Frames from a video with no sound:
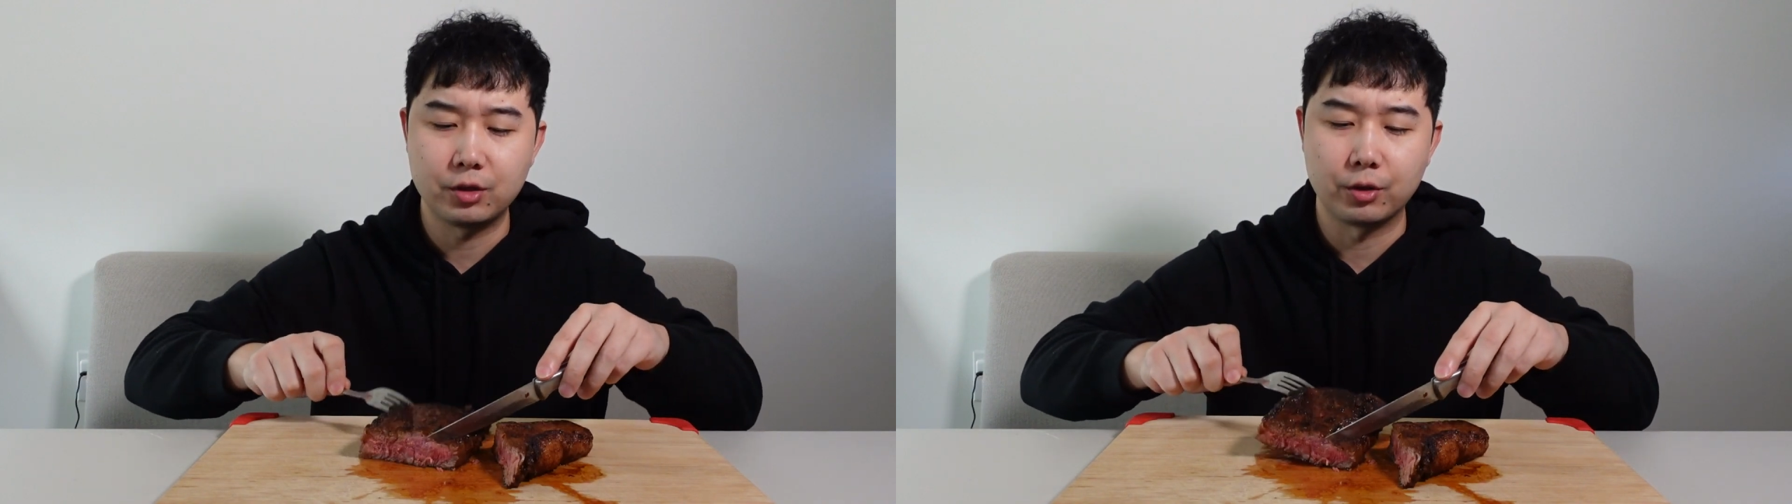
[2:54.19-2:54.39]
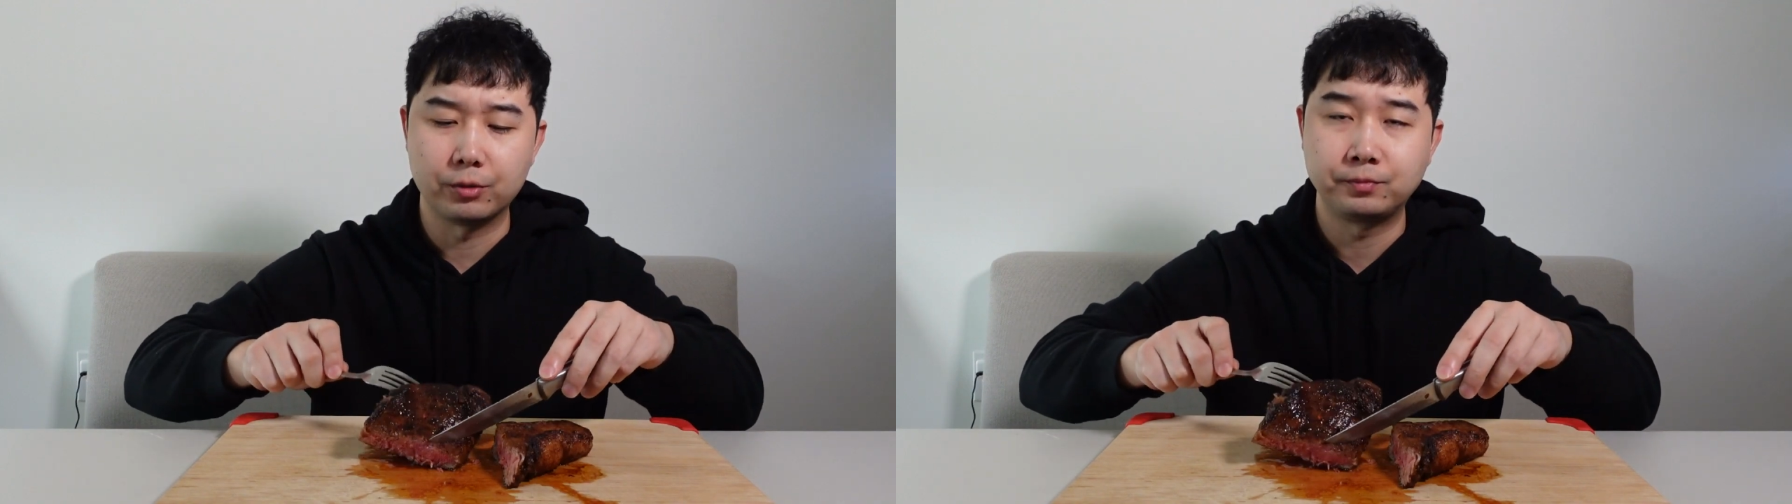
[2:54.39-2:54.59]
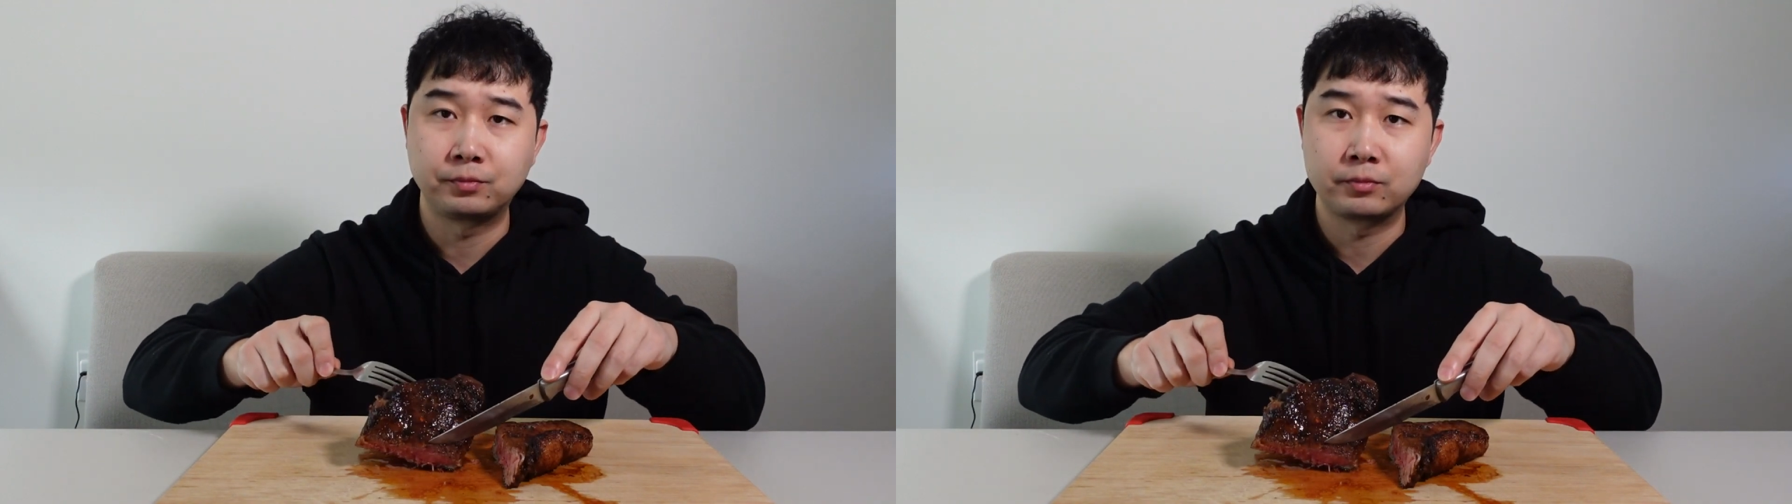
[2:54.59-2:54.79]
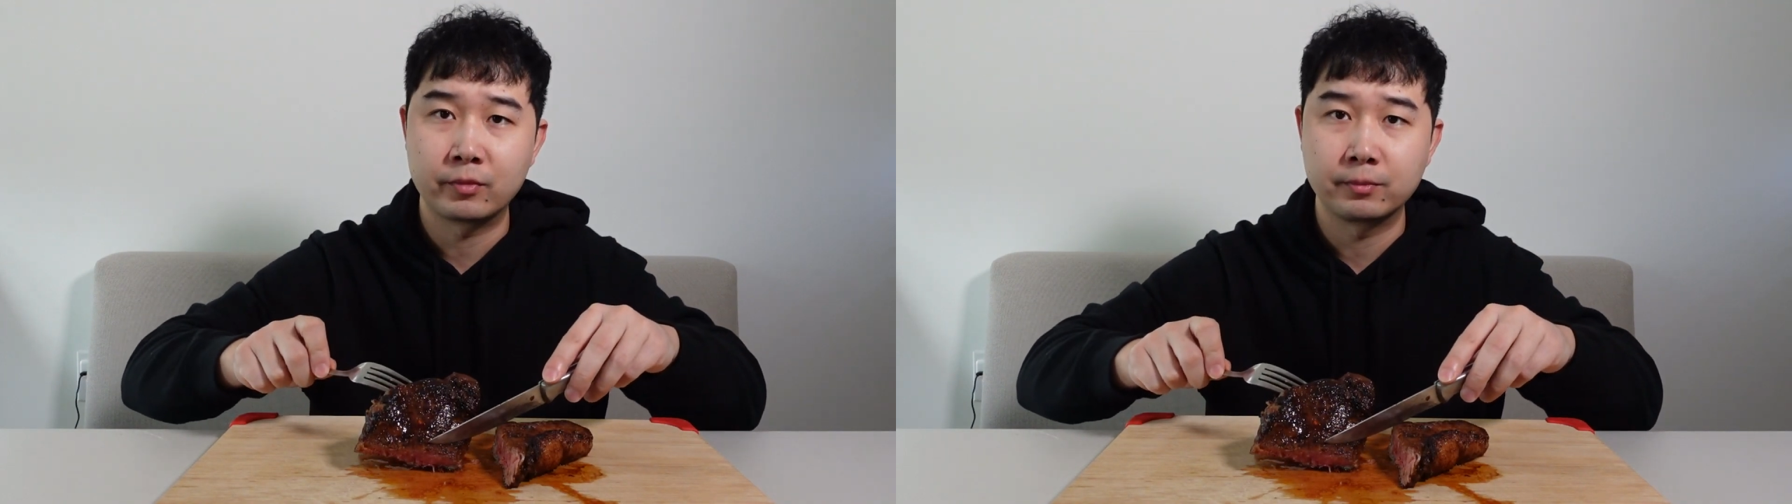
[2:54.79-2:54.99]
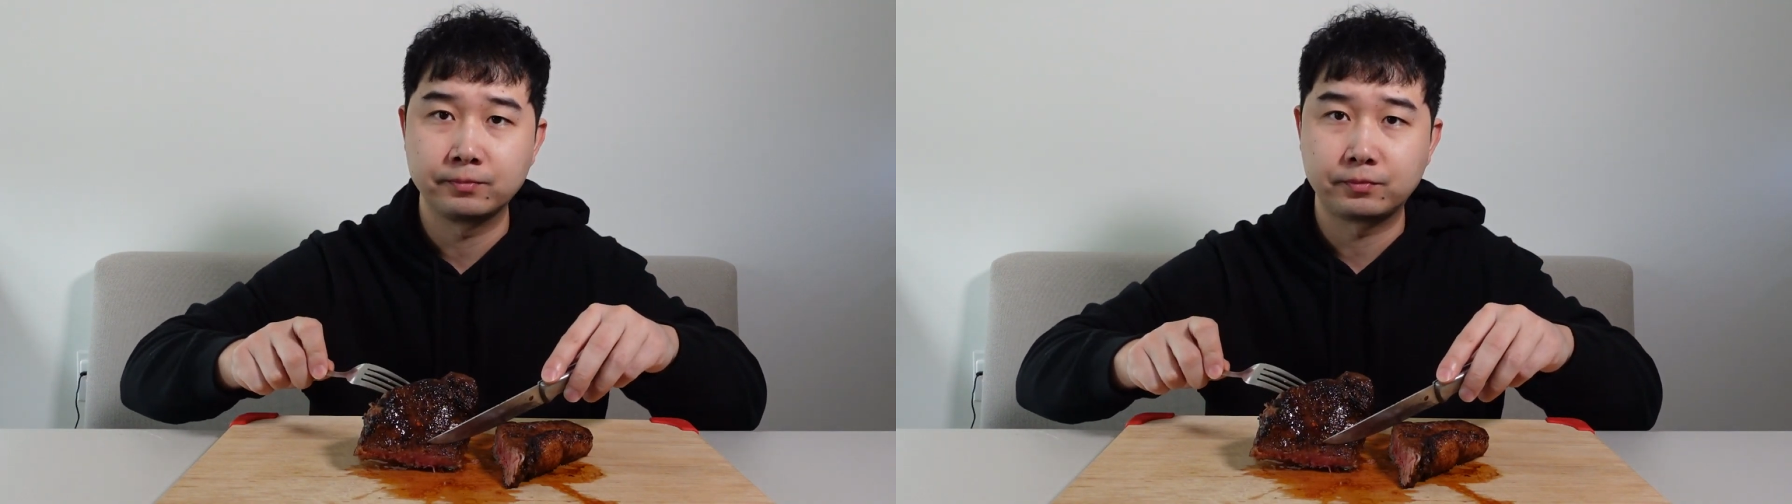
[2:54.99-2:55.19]
though,
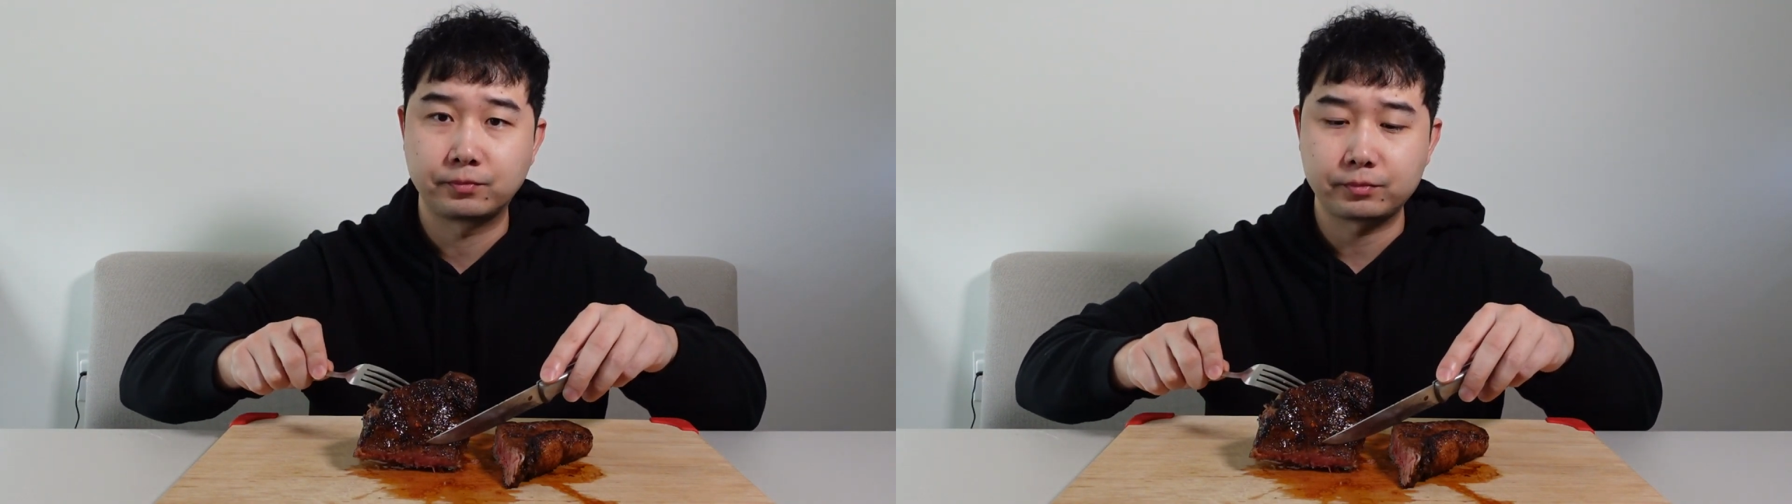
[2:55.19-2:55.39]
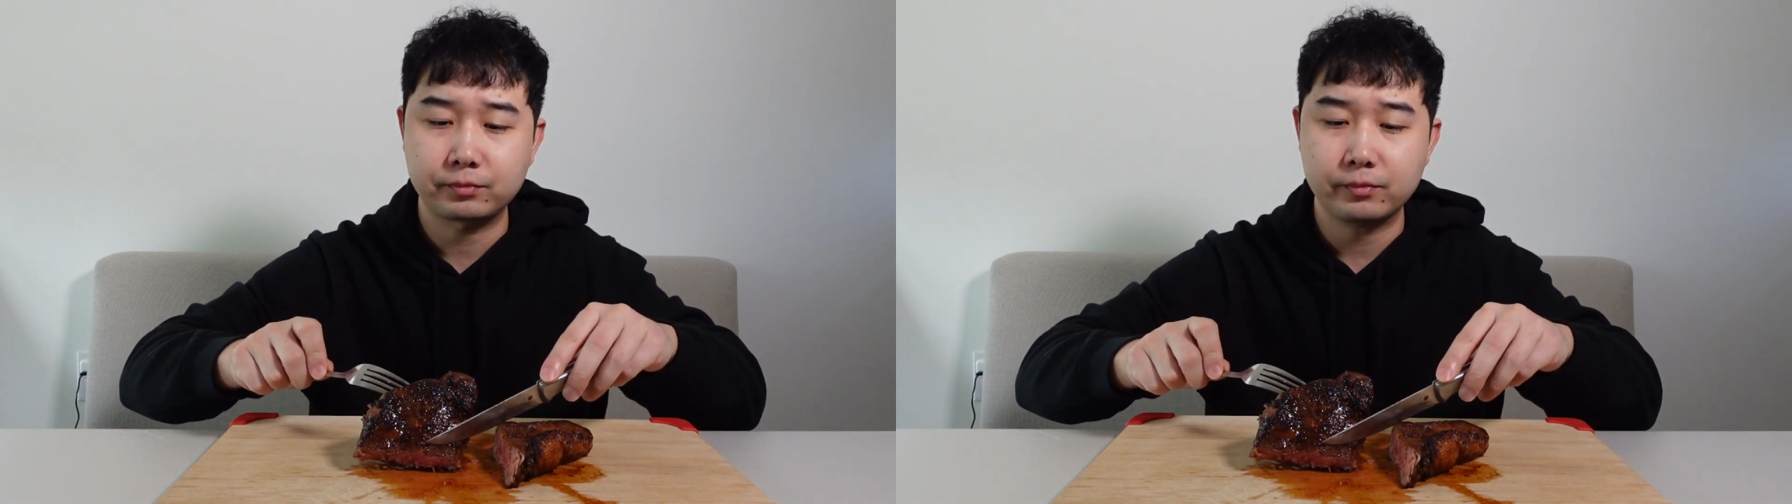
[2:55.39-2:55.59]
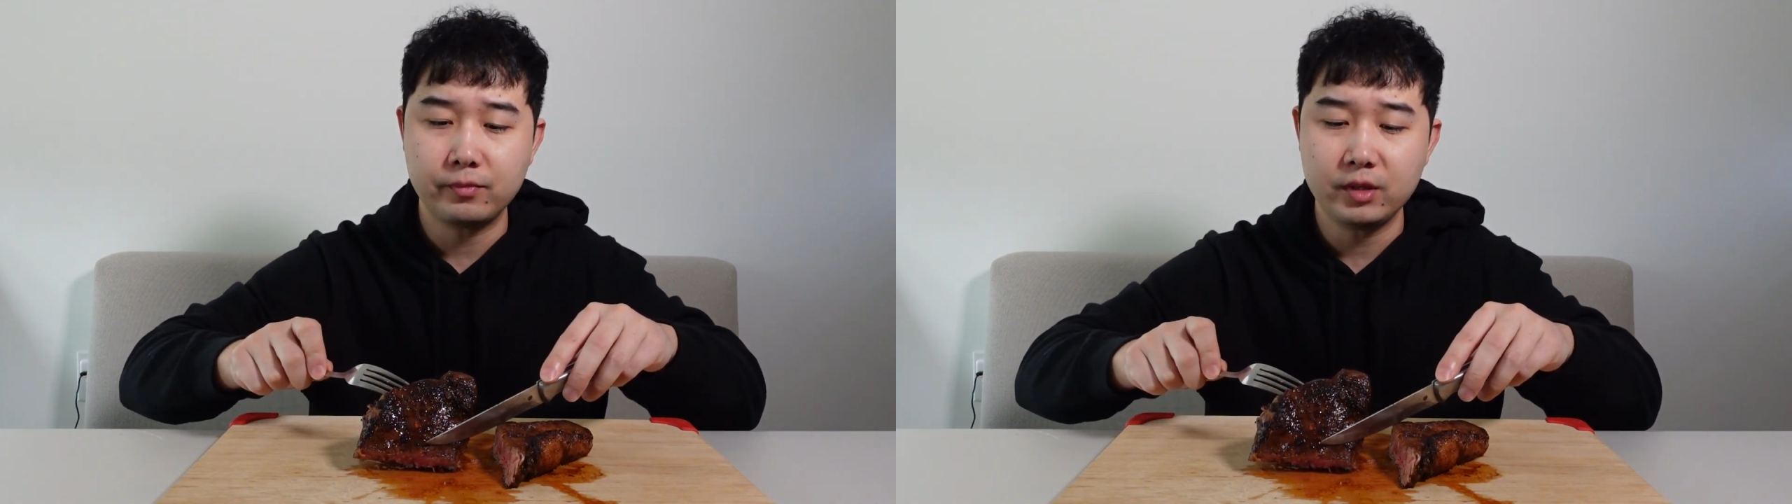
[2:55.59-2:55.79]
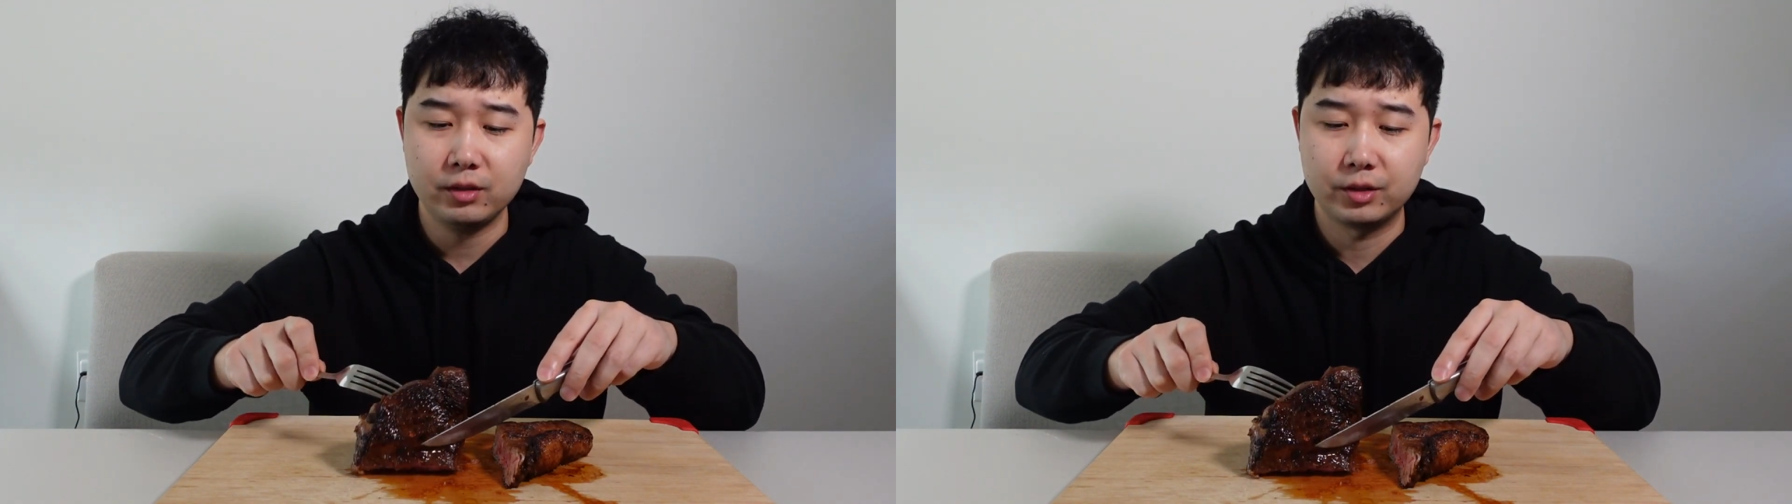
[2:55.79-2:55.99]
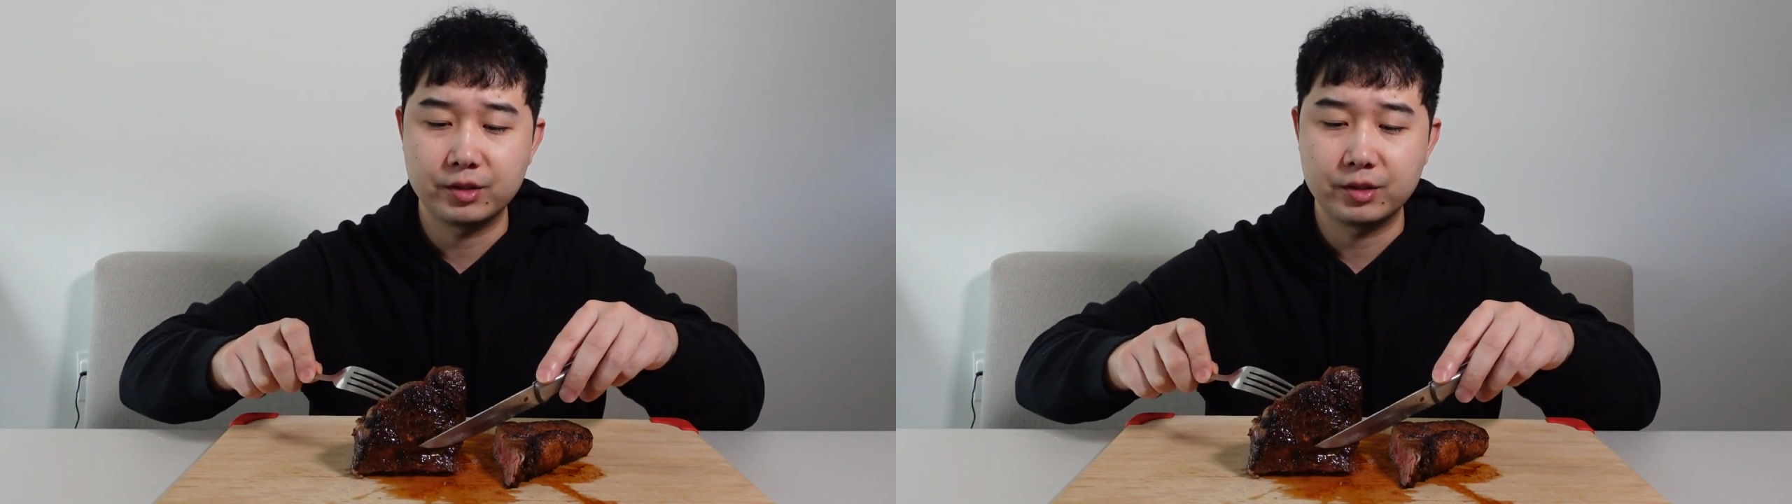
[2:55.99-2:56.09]
the